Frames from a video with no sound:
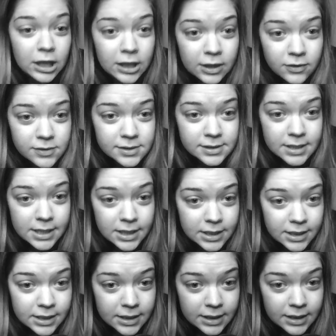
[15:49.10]
little seed,
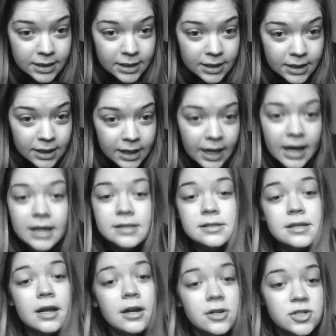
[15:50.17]
it's
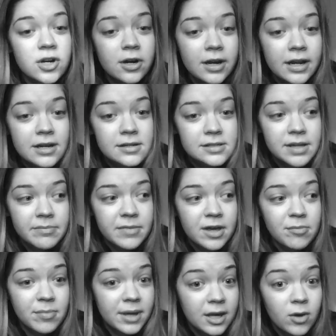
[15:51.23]
gonna turn into something
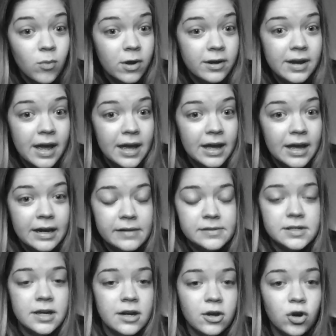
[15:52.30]
big one day, and it's
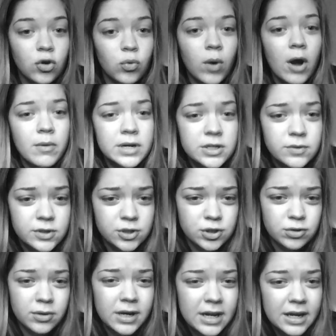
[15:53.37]
gonna grow into a
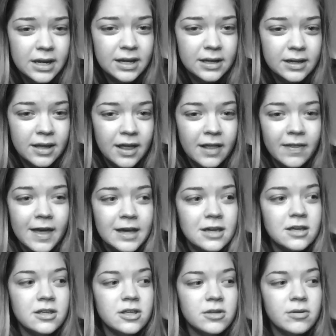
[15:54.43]
tree, like,
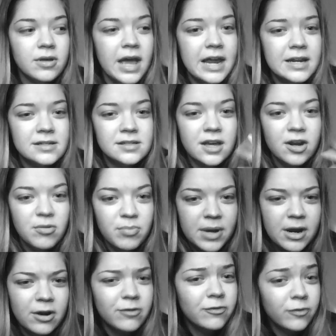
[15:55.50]
and it's gonna
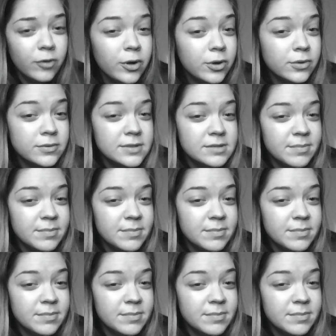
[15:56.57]
bear fruits.